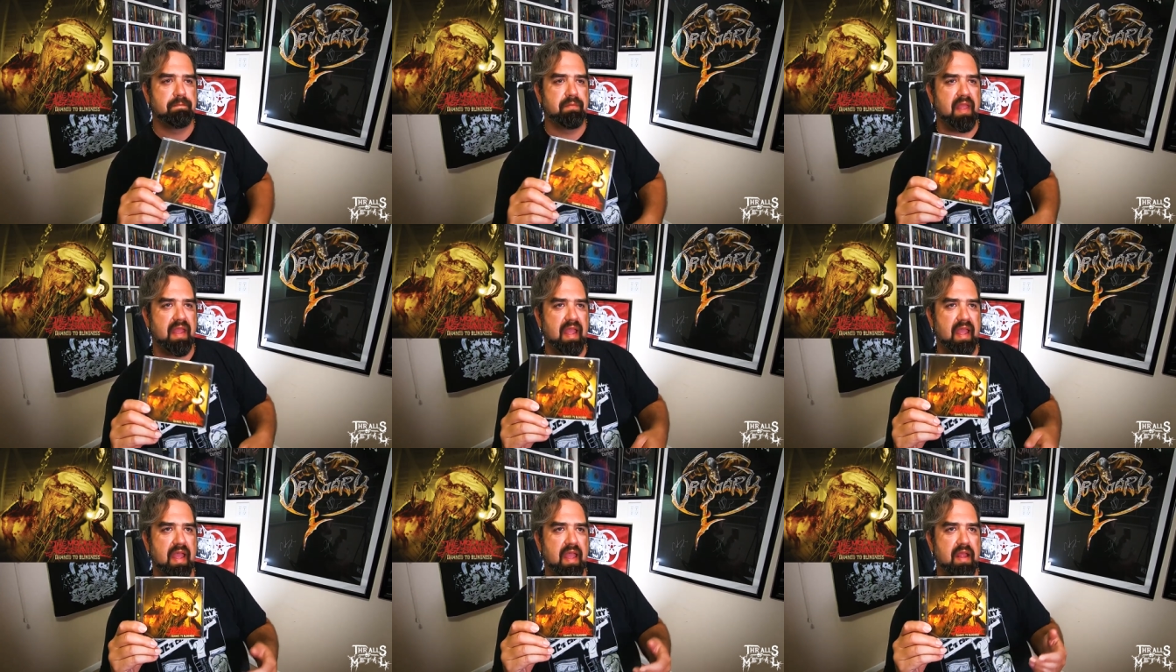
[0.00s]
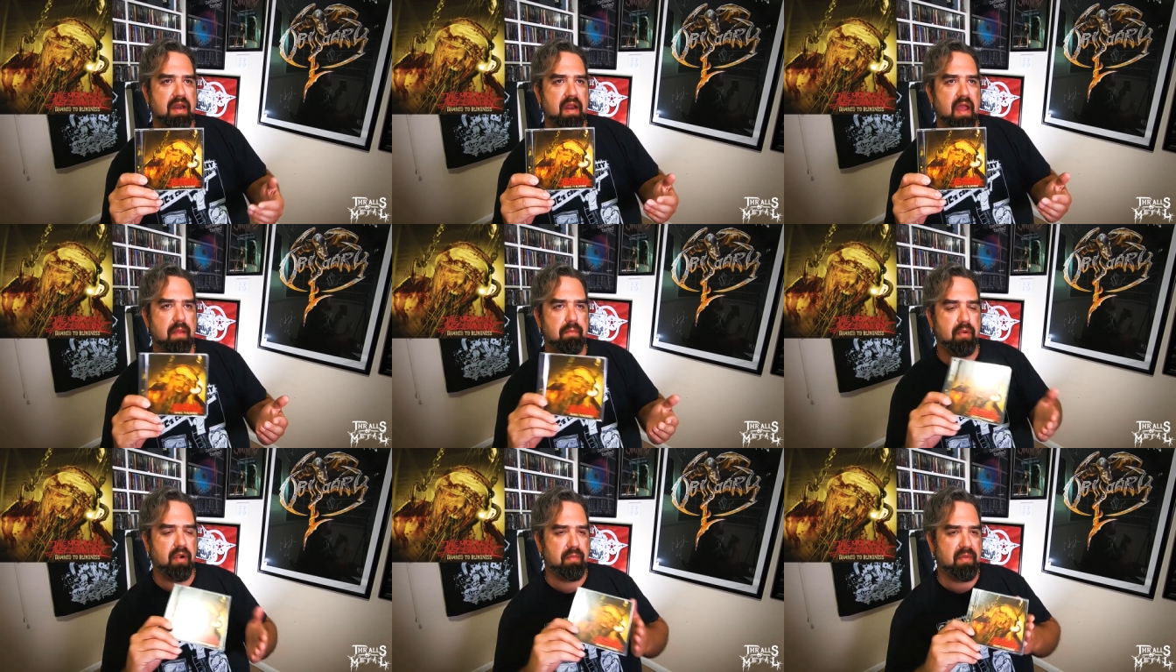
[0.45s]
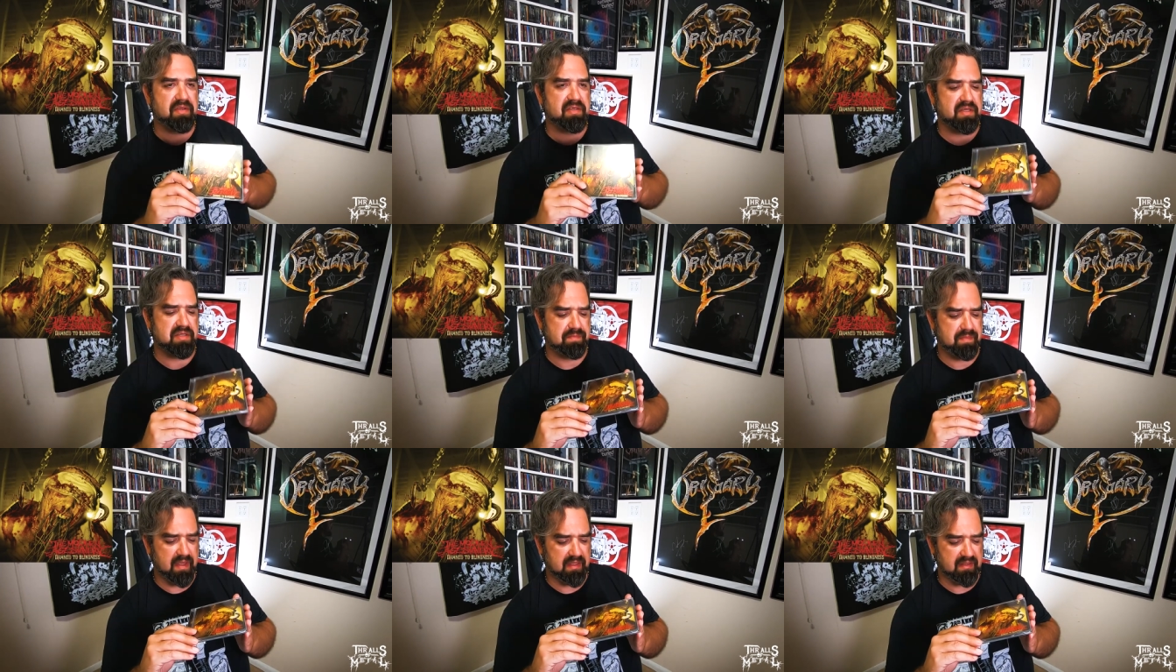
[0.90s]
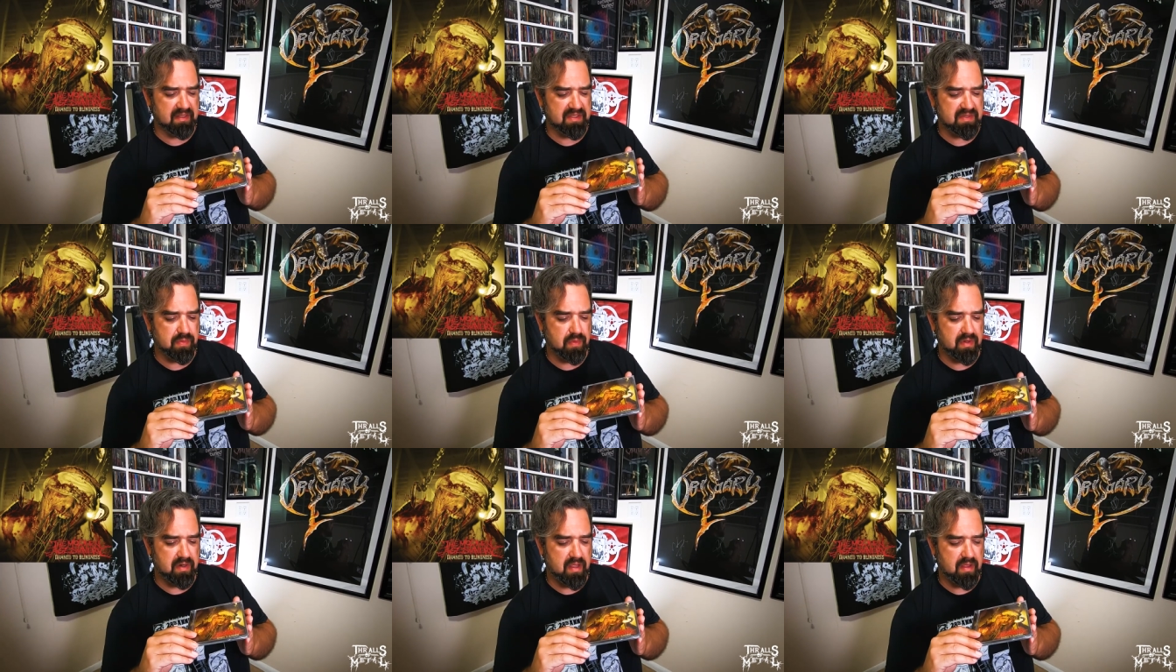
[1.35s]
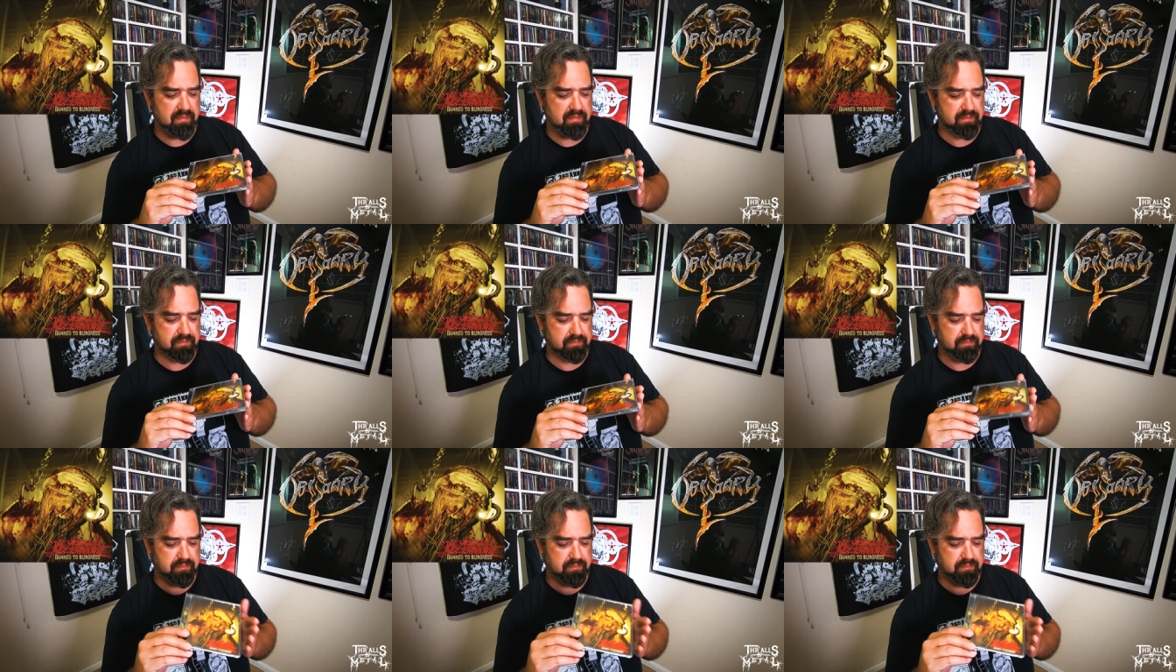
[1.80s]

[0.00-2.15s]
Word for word: and I pretty much just picked this one up